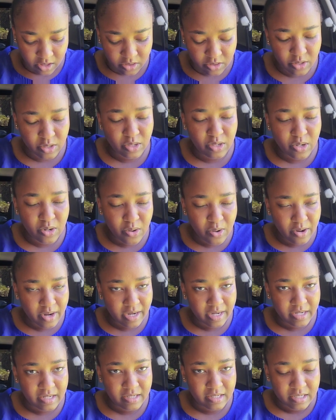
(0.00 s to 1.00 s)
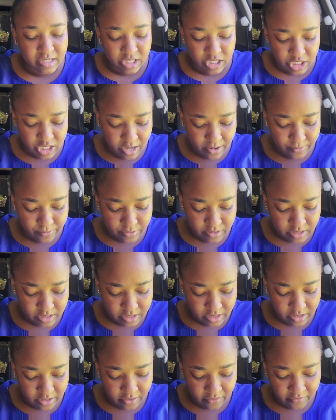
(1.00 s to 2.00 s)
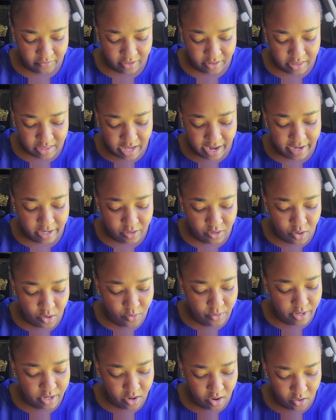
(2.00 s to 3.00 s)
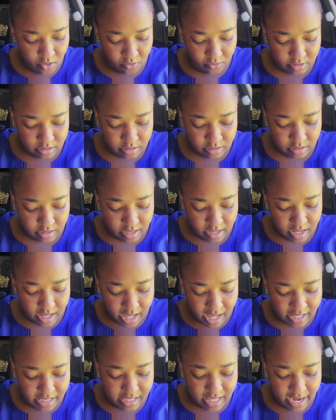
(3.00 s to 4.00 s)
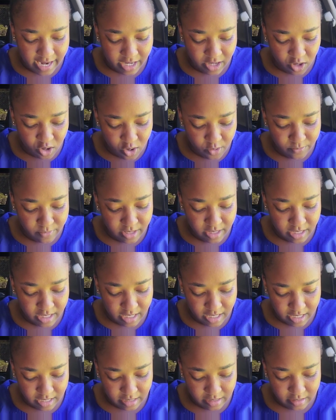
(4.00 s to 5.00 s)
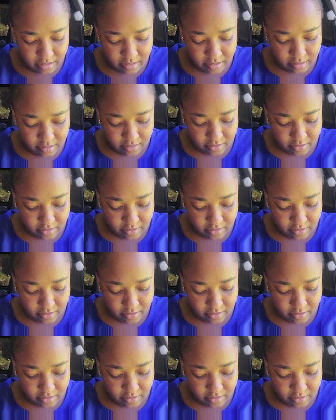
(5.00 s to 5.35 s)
The Lord shall preserve thy going out and thy coming in